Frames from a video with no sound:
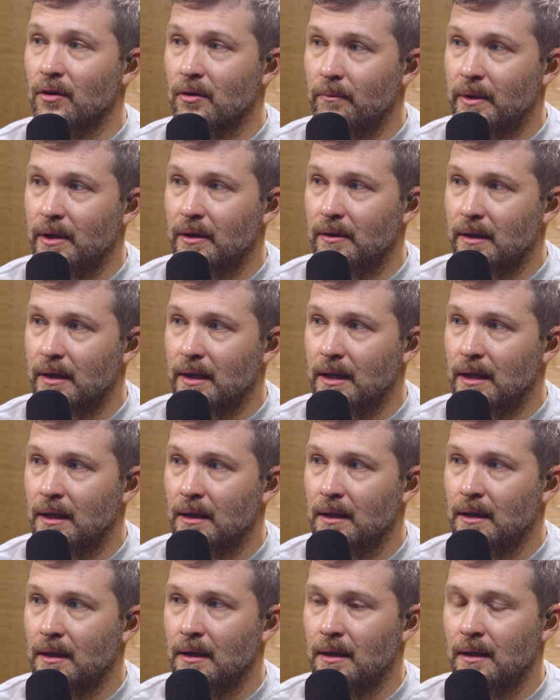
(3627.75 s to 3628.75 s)
ability
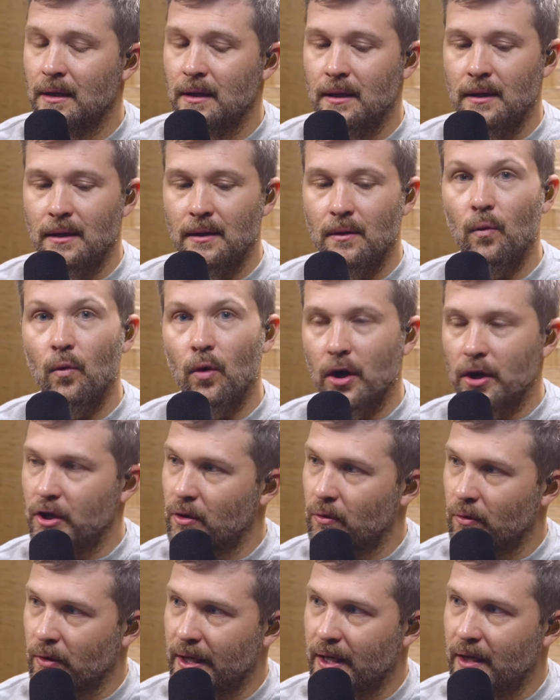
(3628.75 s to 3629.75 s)
what
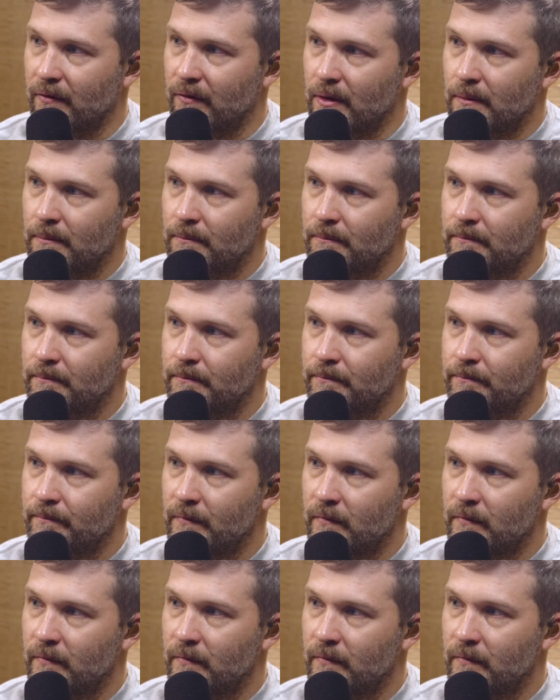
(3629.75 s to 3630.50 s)
you were given. Yeah.